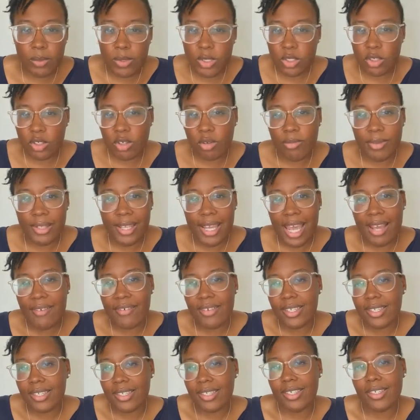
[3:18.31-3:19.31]
but you don't really
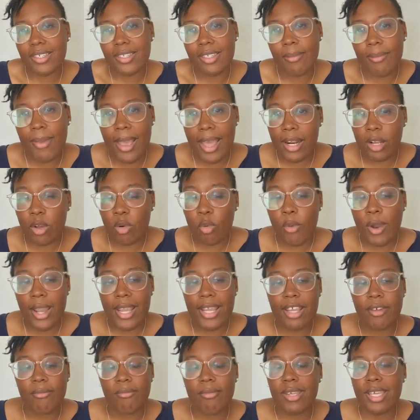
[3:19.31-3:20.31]
have a systematic
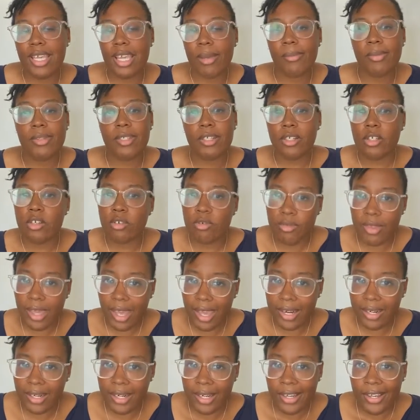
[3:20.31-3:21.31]
way of being able to do
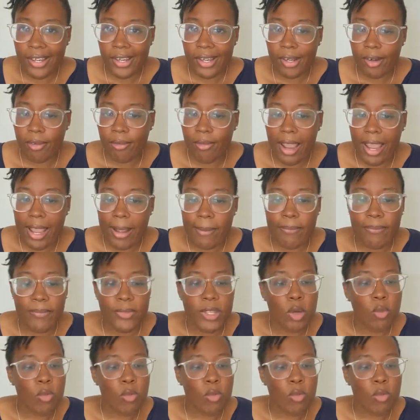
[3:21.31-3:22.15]
that, right?